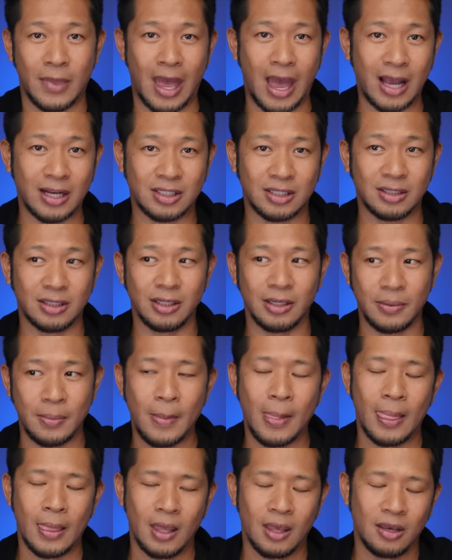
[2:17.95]
Actually,
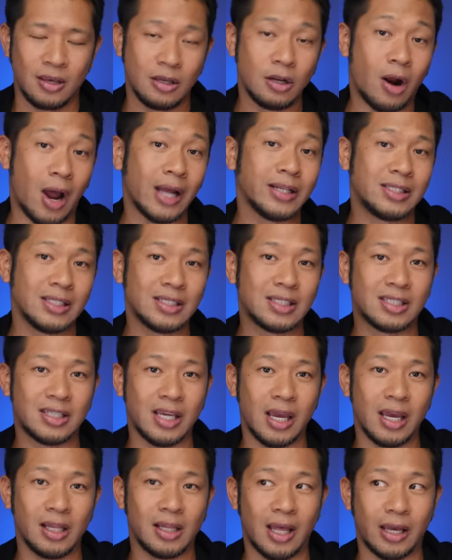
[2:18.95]
you know, I did
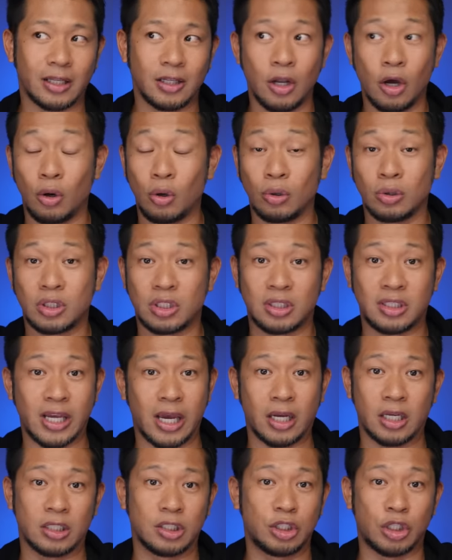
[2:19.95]
say like no
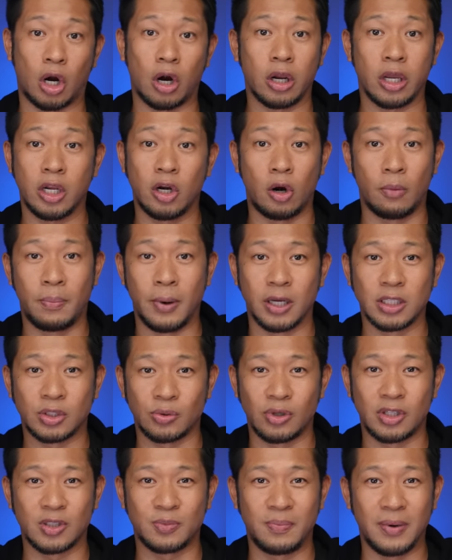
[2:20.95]
tech jargon or
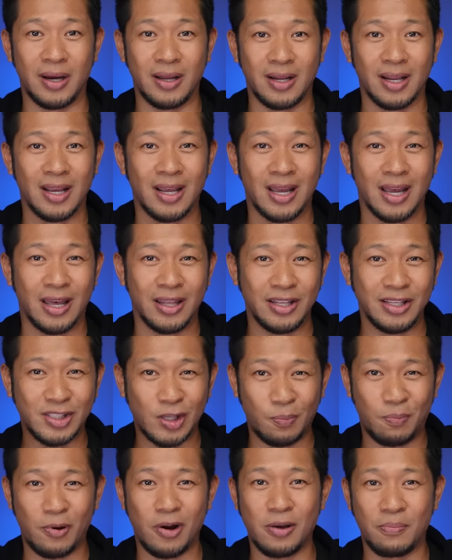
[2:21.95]
buzzwords, but these
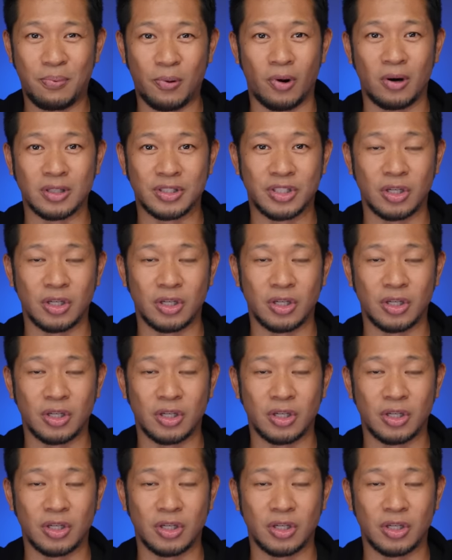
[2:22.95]
are pretty important.